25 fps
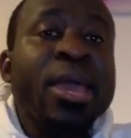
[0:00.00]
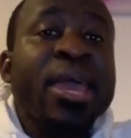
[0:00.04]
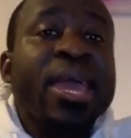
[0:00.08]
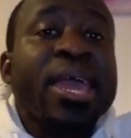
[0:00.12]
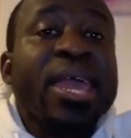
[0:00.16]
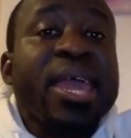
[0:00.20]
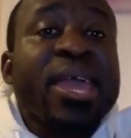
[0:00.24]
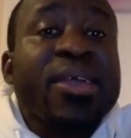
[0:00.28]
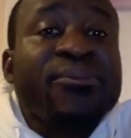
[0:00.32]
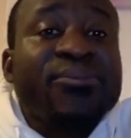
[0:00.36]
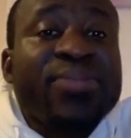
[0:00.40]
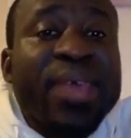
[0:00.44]

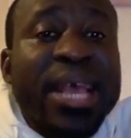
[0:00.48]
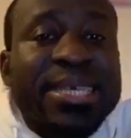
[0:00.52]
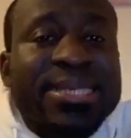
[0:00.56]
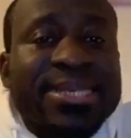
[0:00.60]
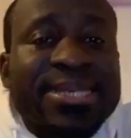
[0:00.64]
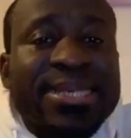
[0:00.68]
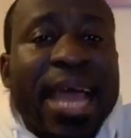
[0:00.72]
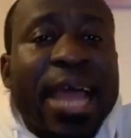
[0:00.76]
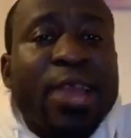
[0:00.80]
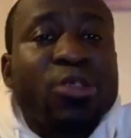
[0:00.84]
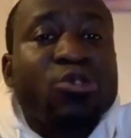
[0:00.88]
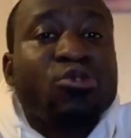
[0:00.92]
If they
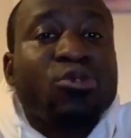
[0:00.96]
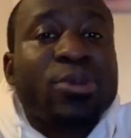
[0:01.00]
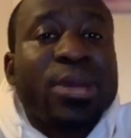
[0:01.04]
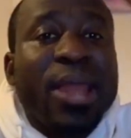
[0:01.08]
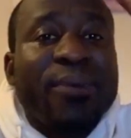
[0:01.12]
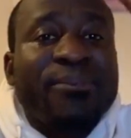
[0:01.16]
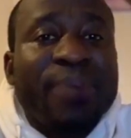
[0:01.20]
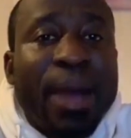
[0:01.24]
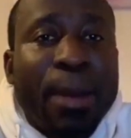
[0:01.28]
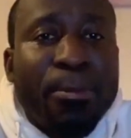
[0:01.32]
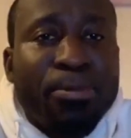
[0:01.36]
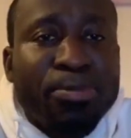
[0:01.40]
said you
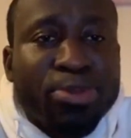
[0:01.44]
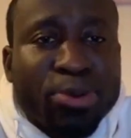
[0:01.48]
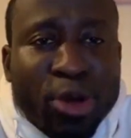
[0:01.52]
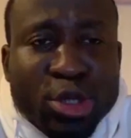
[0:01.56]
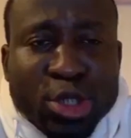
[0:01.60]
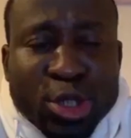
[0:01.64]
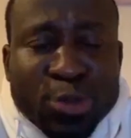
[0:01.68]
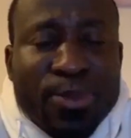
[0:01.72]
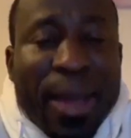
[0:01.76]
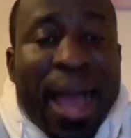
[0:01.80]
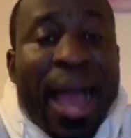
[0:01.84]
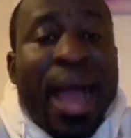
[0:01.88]
never
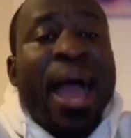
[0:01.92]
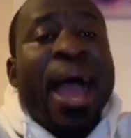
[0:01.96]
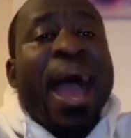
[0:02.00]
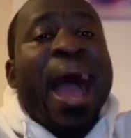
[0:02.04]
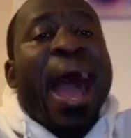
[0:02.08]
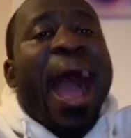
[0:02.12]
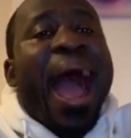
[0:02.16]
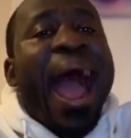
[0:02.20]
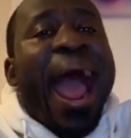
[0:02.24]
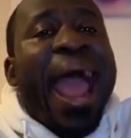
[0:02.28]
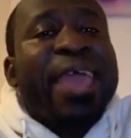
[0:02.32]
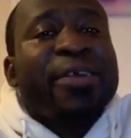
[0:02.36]
prosper,
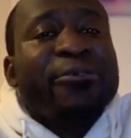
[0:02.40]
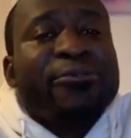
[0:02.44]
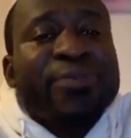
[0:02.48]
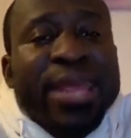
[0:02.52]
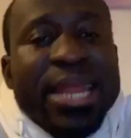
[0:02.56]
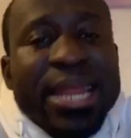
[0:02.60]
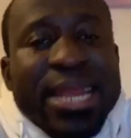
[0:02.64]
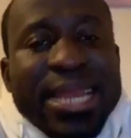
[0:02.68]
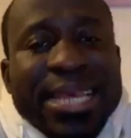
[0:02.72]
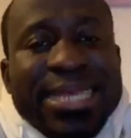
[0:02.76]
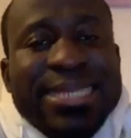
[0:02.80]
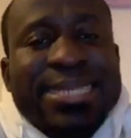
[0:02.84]
I
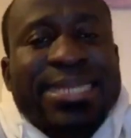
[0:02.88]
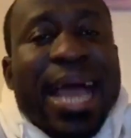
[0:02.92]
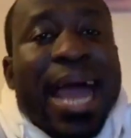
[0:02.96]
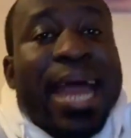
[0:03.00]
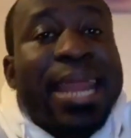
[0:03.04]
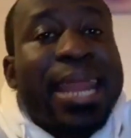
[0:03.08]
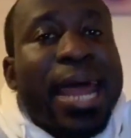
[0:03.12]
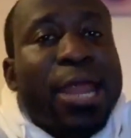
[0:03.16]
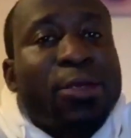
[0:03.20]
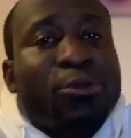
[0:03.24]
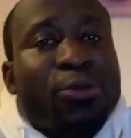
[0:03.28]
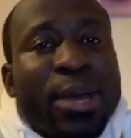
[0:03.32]
release an
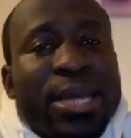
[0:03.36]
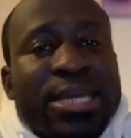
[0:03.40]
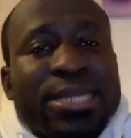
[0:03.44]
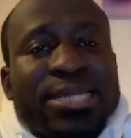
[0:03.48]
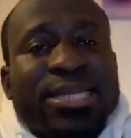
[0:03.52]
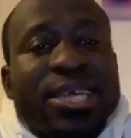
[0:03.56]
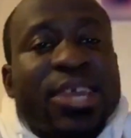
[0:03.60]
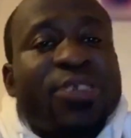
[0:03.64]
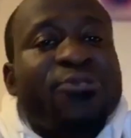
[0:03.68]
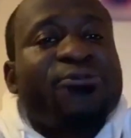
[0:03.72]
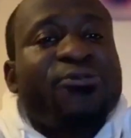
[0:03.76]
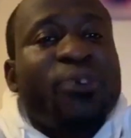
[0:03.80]

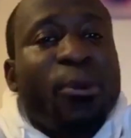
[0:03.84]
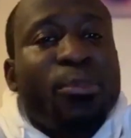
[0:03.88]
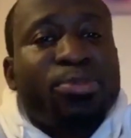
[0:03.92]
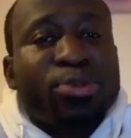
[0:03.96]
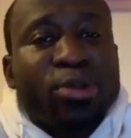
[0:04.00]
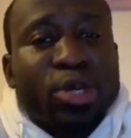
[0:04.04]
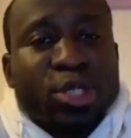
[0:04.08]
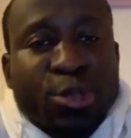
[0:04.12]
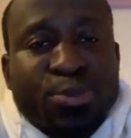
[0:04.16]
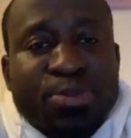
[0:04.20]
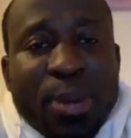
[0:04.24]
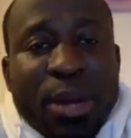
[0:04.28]
anointing for
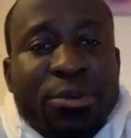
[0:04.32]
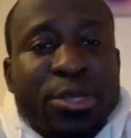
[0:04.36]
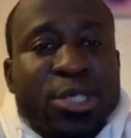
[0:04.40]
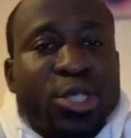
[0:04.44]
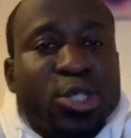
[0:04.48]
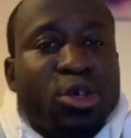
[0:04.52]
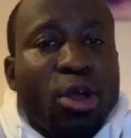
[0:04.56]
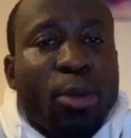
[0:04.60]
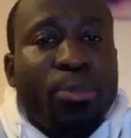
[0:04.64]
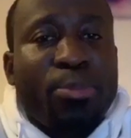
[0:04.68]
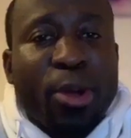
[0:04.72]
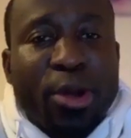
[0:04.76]
prosperity
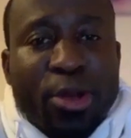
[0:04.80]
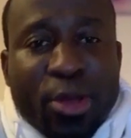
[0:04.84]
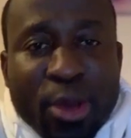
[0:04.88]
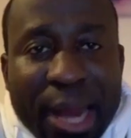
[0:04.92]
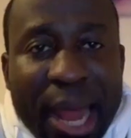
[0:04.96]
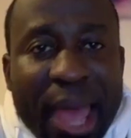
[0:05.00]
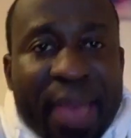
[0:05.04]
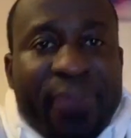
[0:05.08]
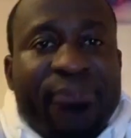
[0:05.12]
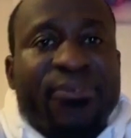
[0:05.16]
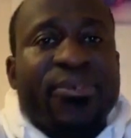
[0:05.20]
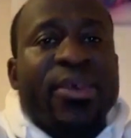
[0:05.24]
upon your
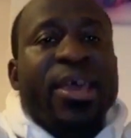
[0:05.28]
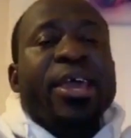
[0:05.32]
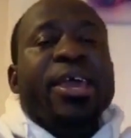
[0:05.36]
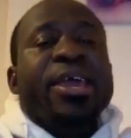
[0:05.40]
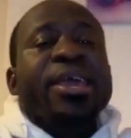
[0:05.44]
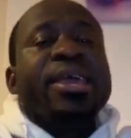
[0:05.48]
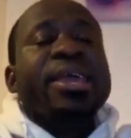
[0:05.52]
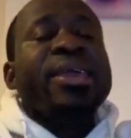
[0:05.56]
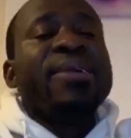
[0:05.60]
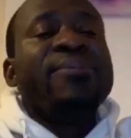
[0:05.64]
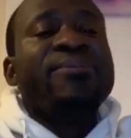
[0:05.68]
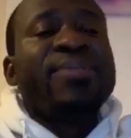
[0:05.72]
life.
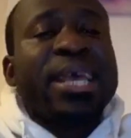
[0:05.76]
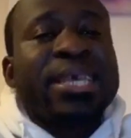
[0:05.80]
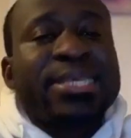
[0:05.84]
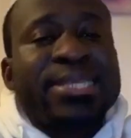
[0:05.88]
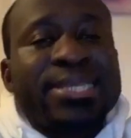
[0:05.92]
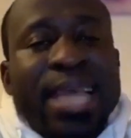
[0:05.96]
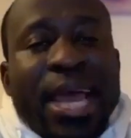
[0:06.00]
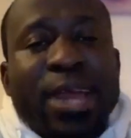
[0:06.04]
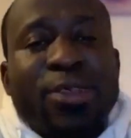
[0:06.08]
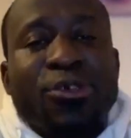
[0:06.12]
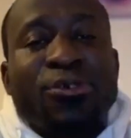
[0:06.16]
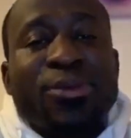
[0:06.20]
If they
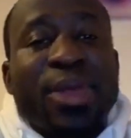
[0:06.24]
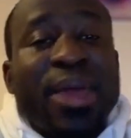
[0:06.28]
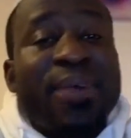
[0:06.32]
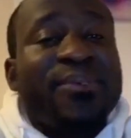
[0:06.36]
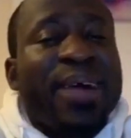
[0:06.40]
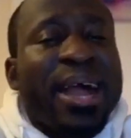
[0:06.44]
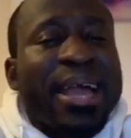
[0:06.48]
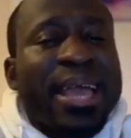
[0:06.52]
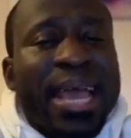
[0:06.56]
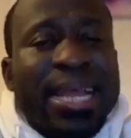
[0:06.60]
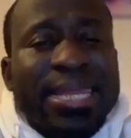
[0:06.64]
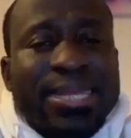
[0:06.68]
said you never
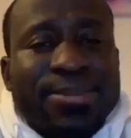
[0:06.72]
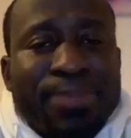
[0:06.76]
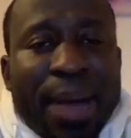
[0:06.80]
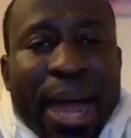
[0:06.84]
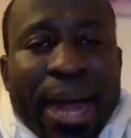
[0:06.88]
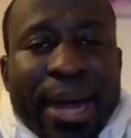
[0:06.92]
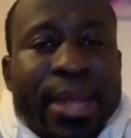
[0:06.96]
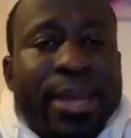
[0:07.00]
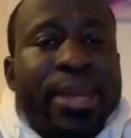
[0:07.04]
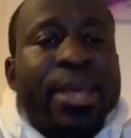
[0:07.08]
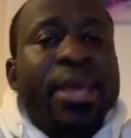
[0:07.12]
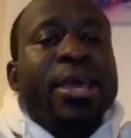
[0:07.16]
get
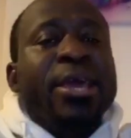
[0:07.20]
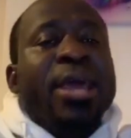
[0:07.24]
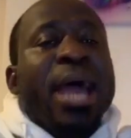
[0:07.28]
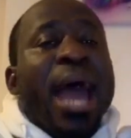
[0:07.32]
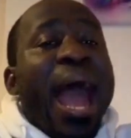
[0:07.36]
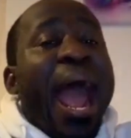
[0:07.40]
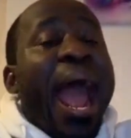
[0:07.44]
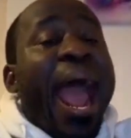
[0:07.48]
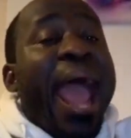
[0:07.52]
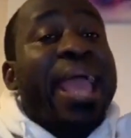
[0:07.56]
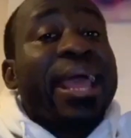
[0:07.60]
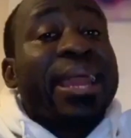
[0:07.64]
married,
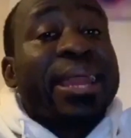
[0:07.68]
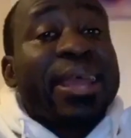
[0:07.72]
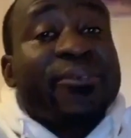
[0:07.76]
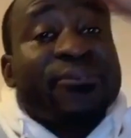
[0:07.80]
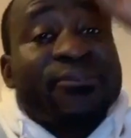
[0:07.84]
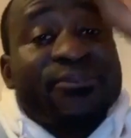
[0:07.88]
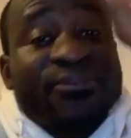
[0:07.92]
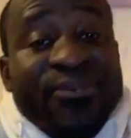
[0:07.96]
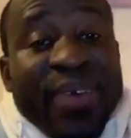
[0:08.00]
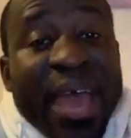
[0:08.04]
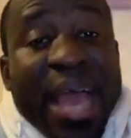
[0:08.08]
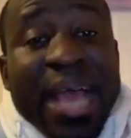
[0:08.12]
I
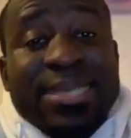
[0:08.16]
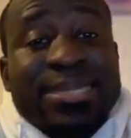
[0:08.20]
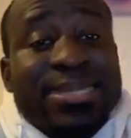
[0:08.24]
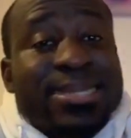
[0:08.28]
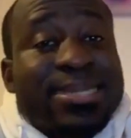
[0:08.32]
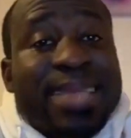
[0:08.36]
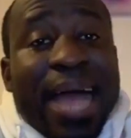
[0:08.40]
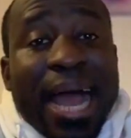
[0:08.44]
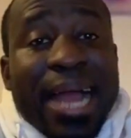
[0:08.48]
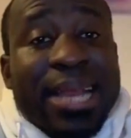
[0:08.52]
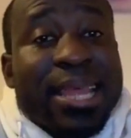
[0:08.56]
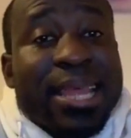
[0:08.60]
reverse that